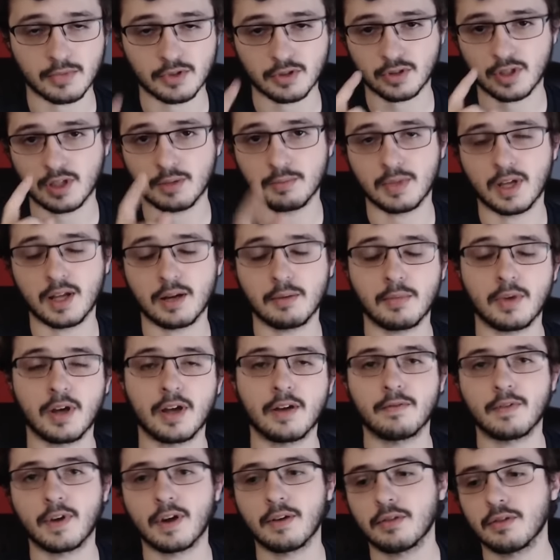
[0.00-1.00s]
So keep that in
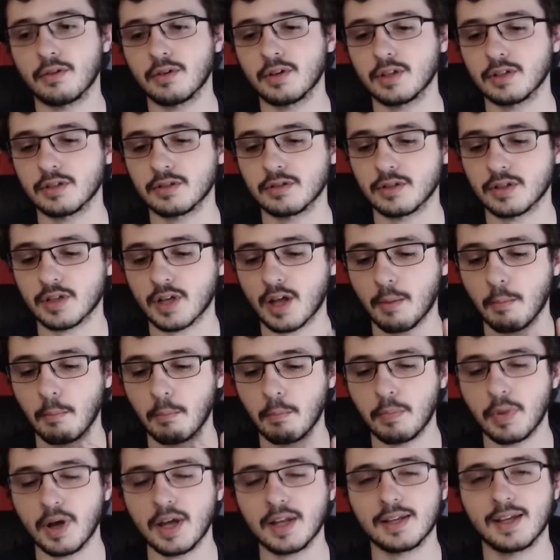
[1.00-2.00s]
mind, 5:30 Eastern time.
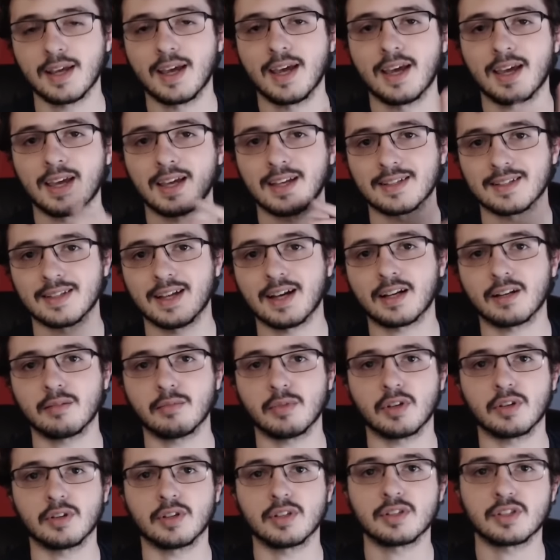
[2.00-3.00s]
But it's not going to
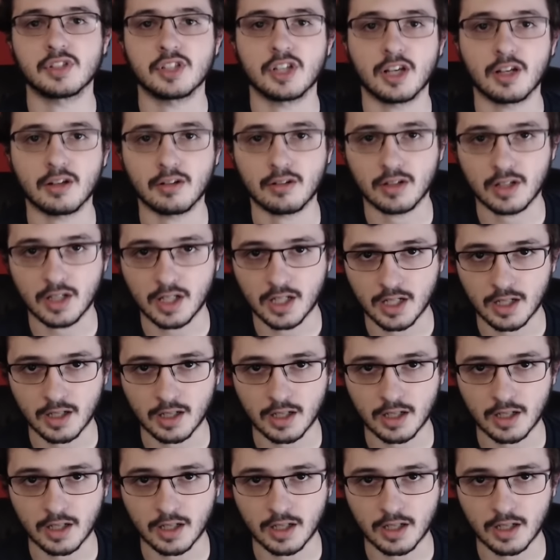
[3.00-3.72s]
be on this channel.